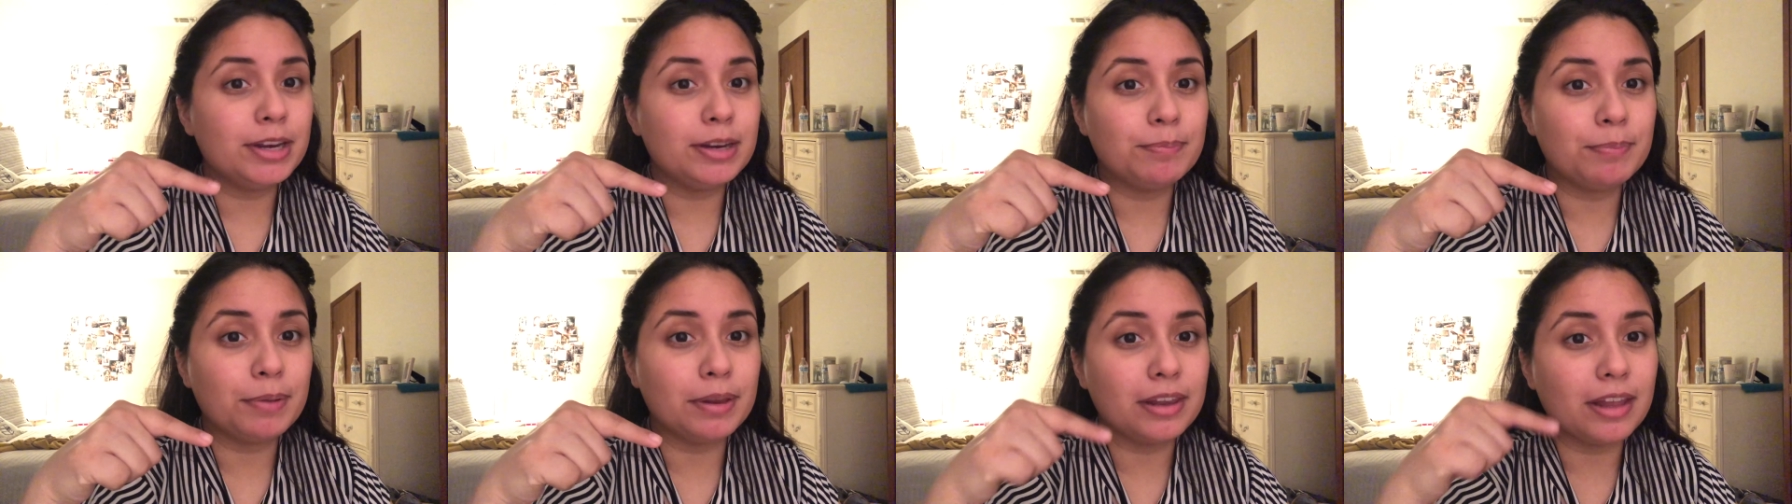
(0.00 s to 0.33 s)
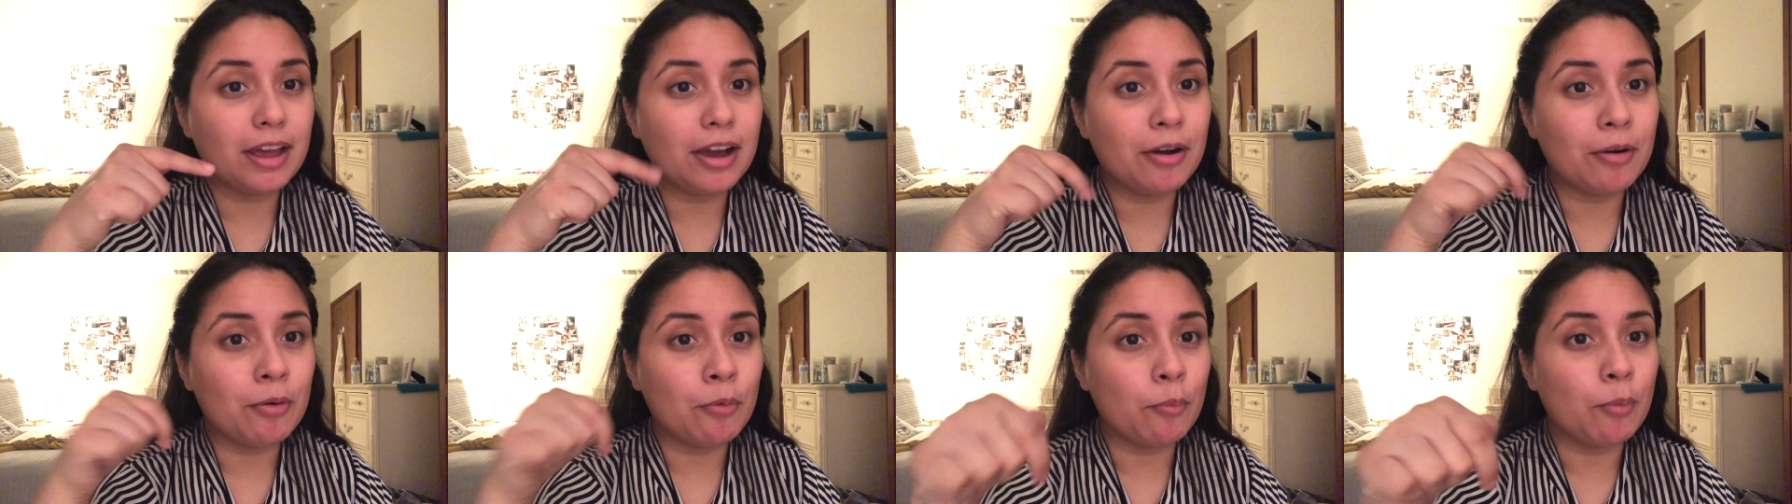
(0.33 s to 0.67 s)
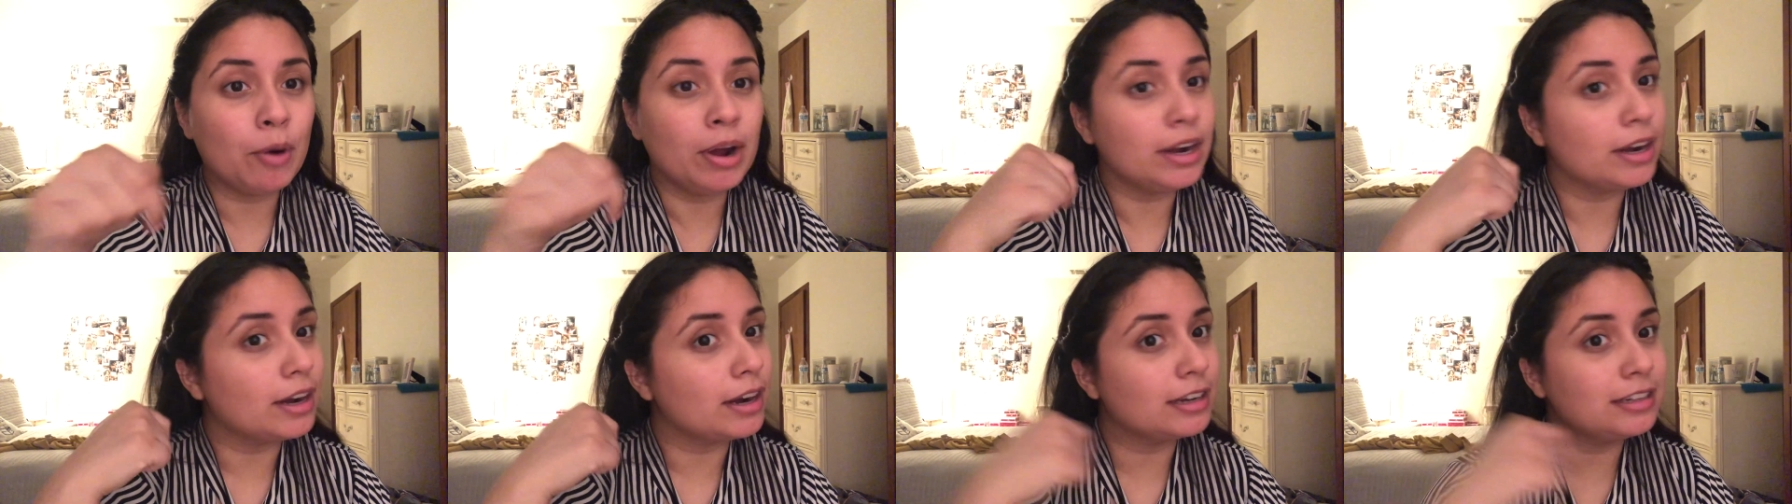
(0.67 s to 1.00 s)
below
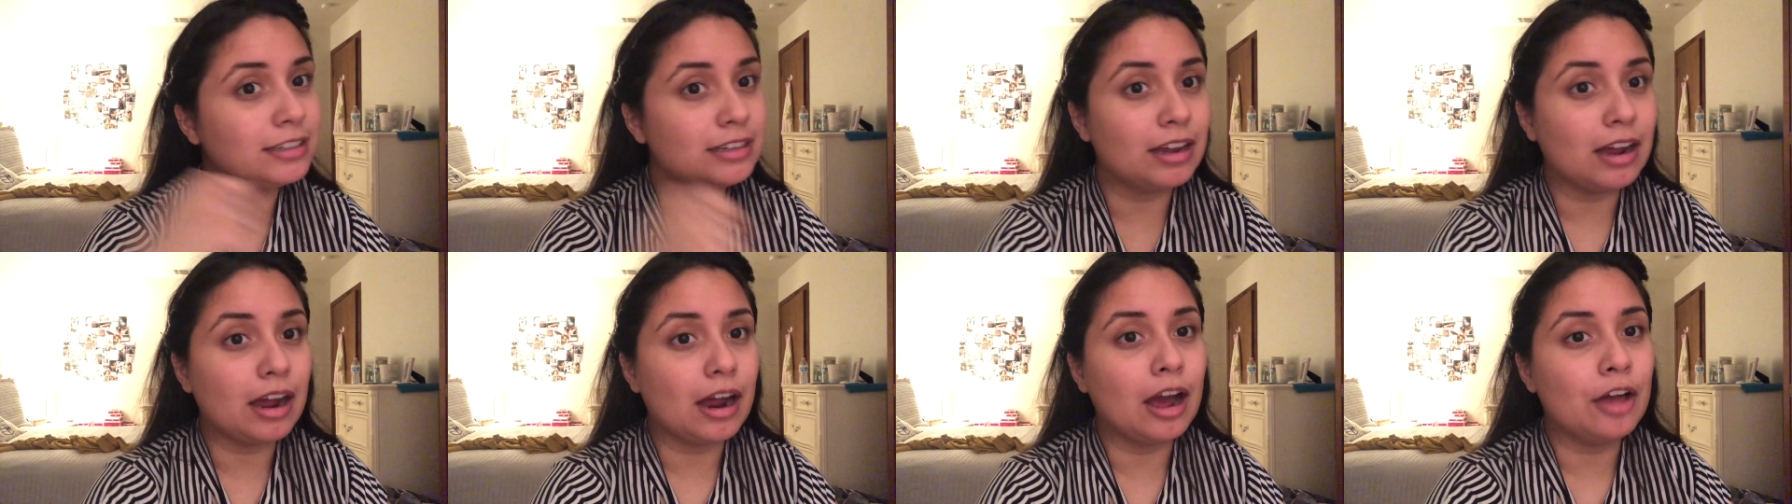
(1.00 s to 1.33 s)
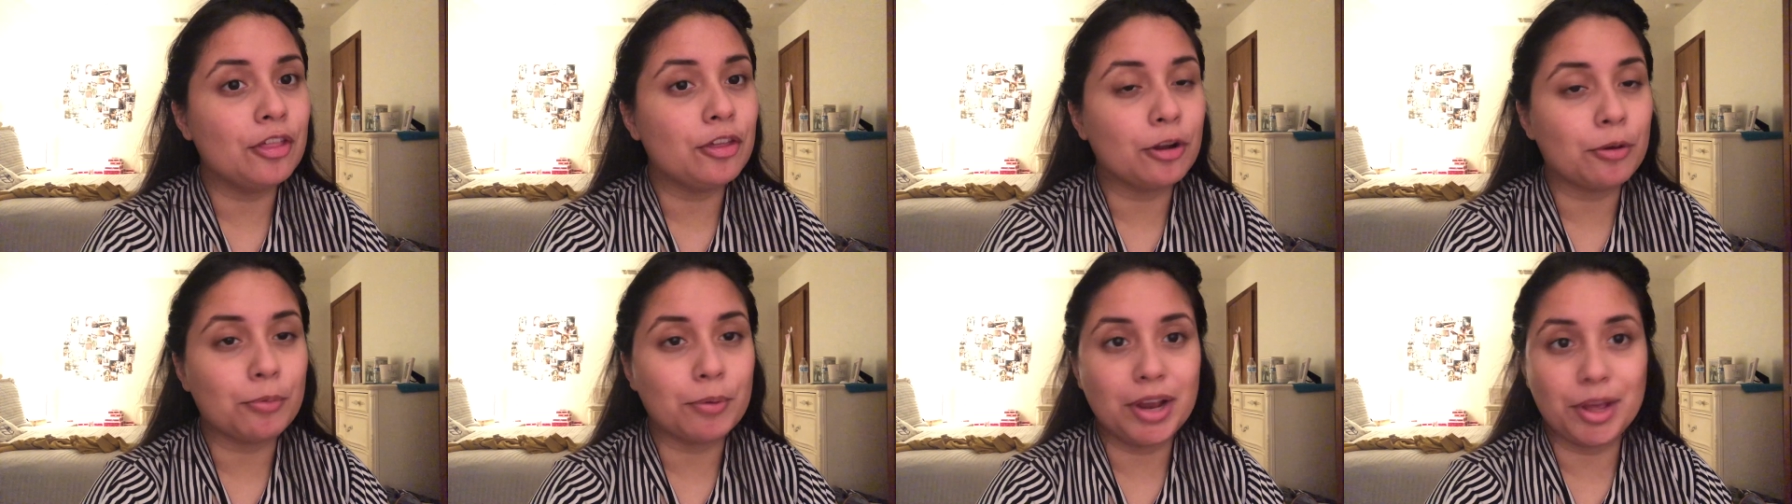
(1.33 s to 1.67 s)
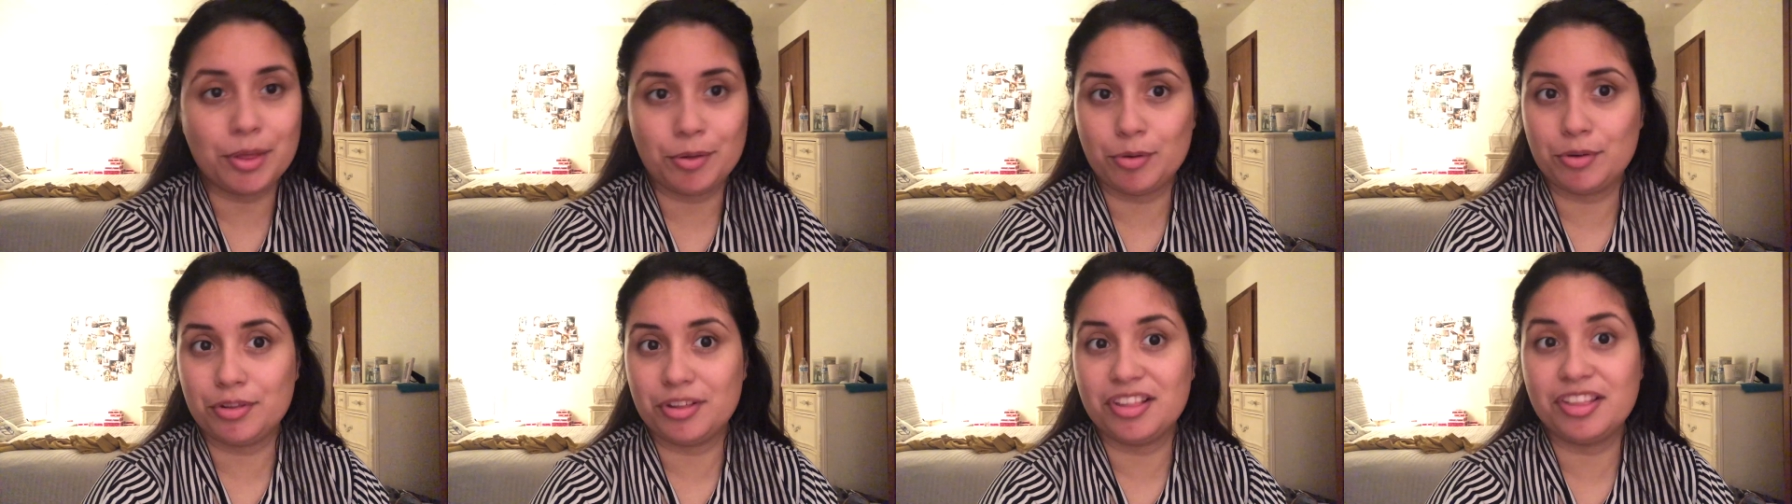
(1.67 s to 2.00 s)
what other
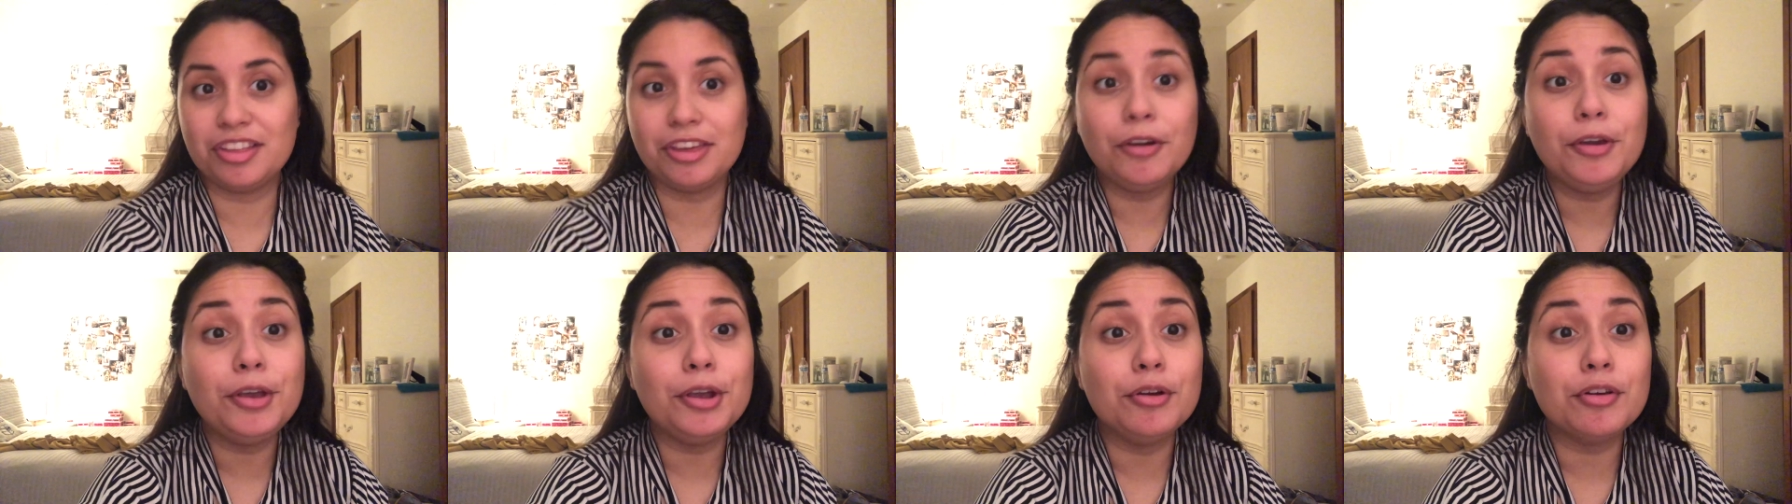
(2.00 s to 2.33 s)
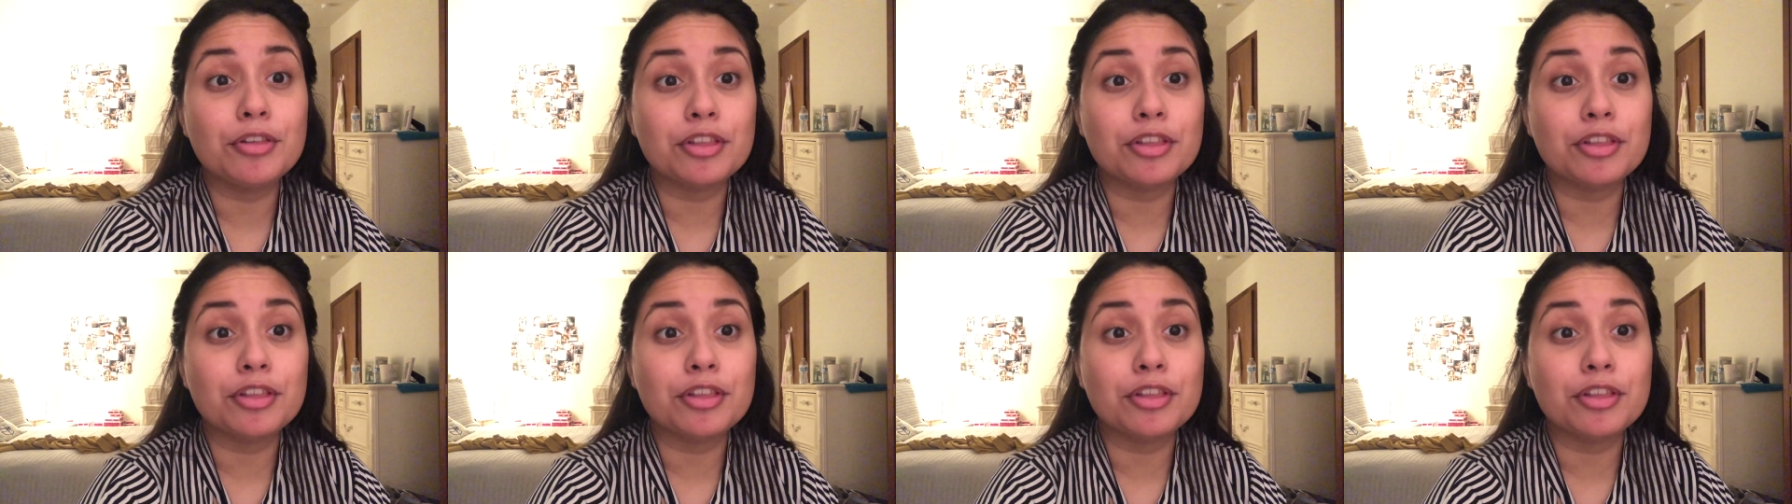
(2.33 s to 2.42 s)
resources you use